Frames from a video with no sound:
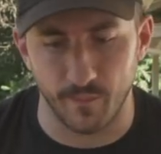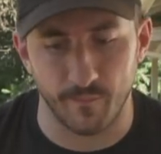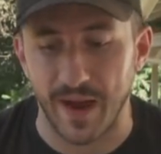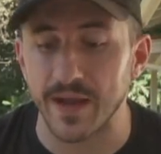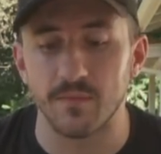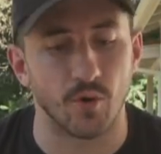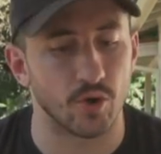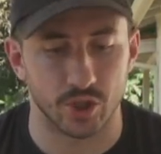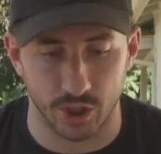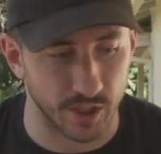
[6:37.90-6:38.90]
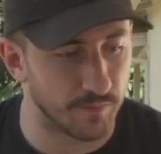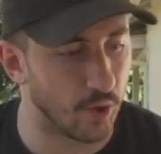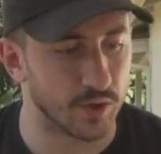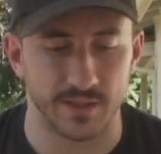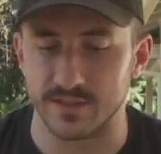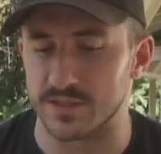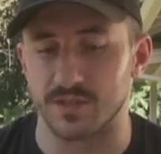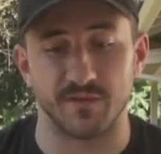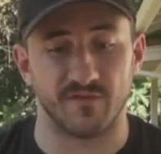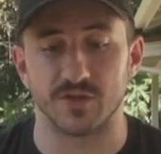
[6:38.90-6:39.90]
buy in bulk, cook in bulk, and
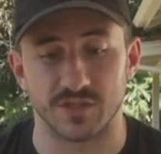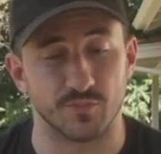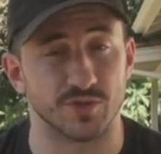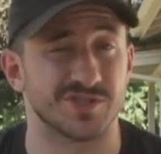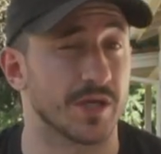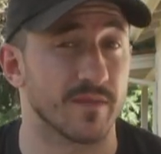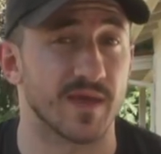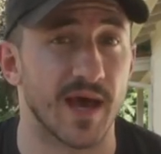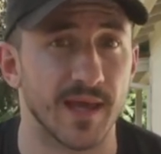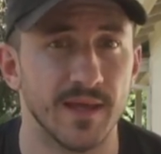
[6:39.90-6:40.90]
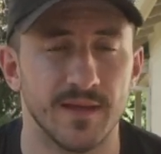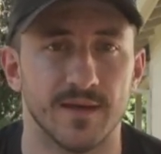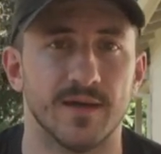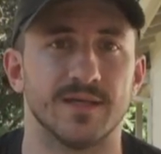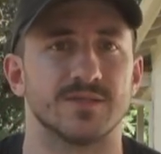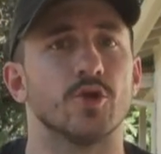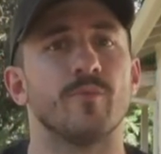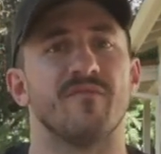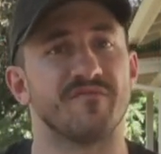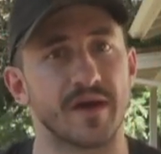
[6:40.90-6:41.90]
something very simple is chicken thigh. Uh, it's a little
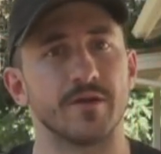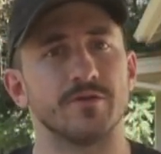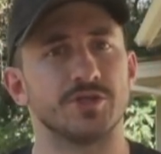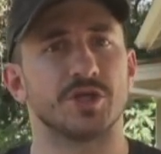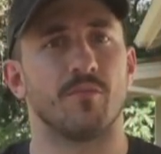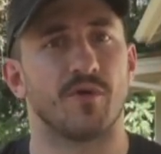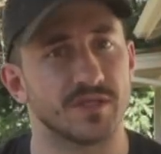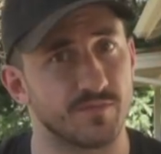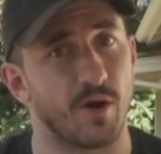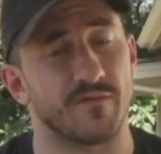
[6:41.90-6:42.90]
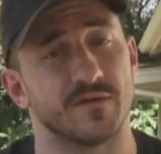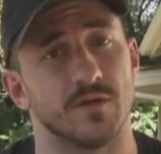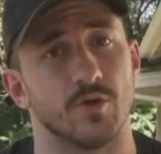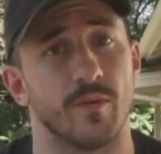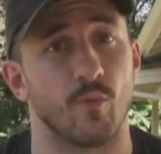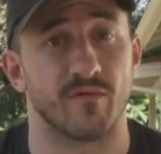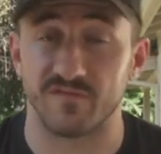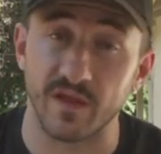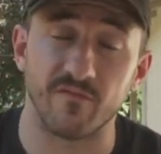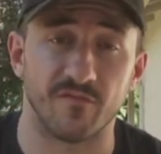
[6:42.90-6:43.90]
bit fattier than chicken breast, but often a little bit more
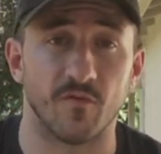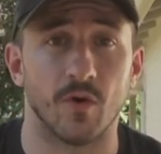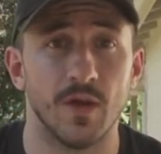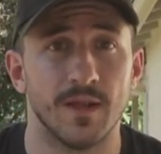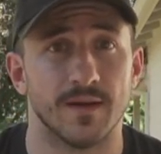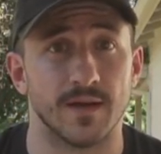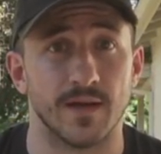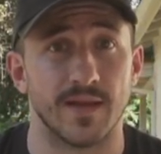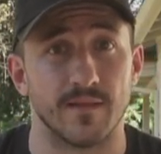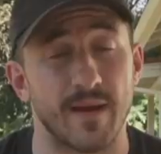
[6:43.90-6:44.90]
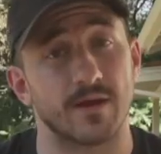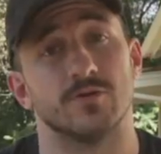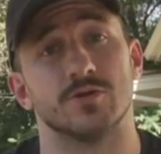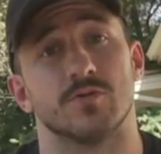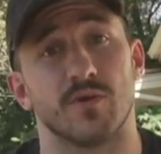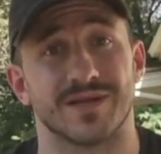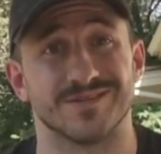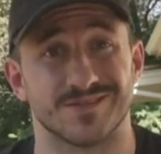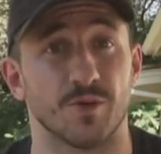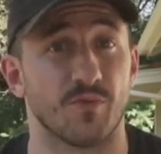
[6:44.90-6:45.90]
flavorful. Uh, and the macronutrient breakdown
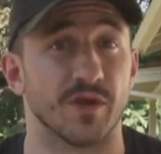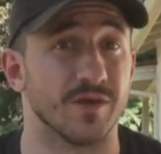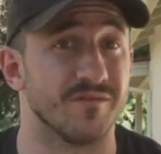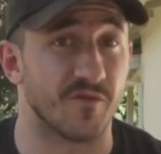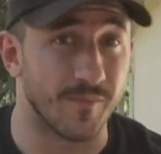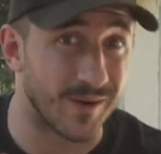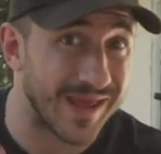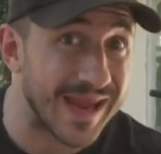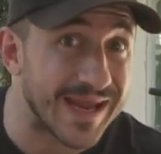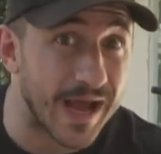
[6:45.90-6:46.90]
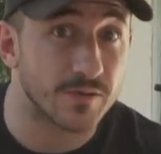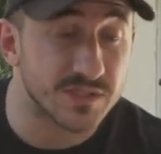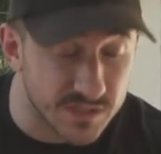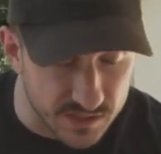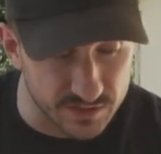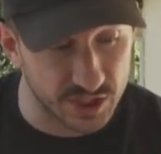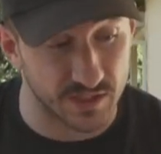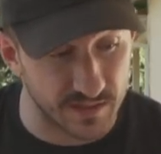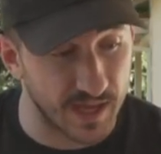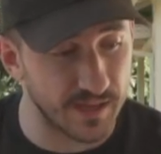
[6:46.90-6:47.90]
is still pretty good for about eight ounces of
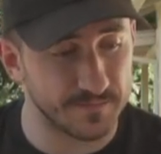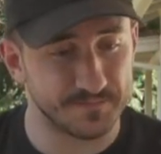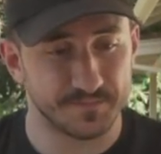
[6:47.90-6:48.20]
chicken thigh.